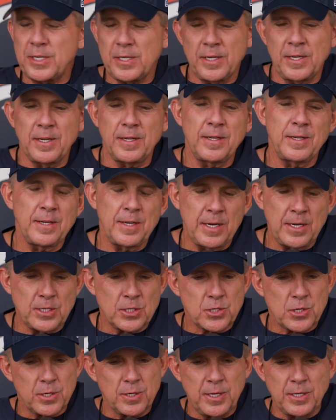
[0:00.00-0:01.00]

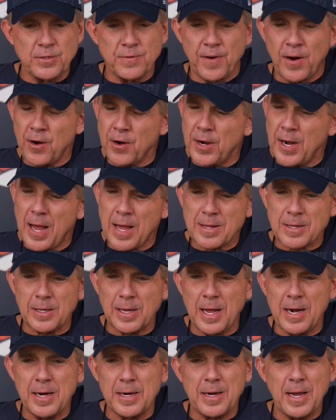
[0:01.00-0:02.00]
He's very
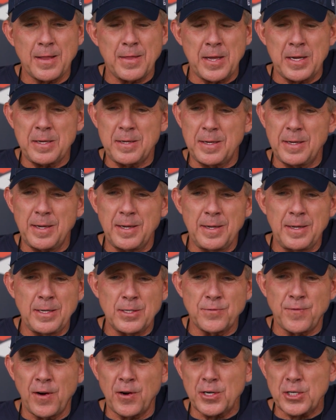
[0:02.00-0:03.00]
athletic. I think
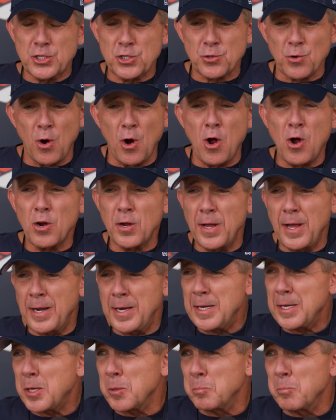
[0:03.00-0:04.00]
he's very strong,
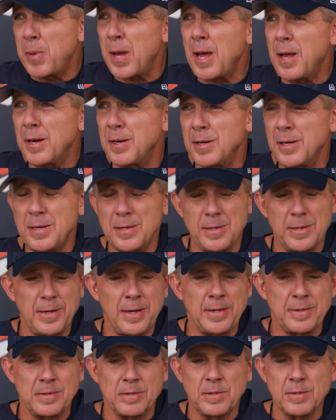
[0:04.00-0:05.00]
and he can bend,
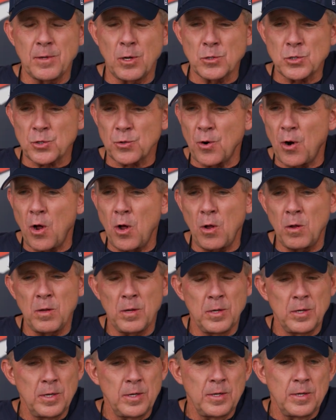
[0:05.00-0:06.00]
and those are
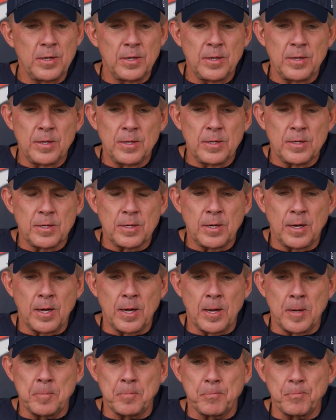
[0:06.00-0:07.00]
all
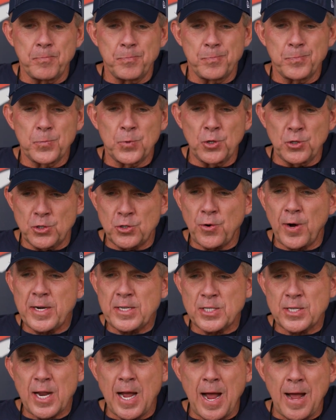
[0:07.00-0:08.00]
good
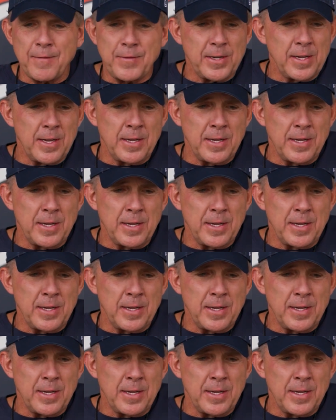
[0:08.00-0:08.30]
traits to have.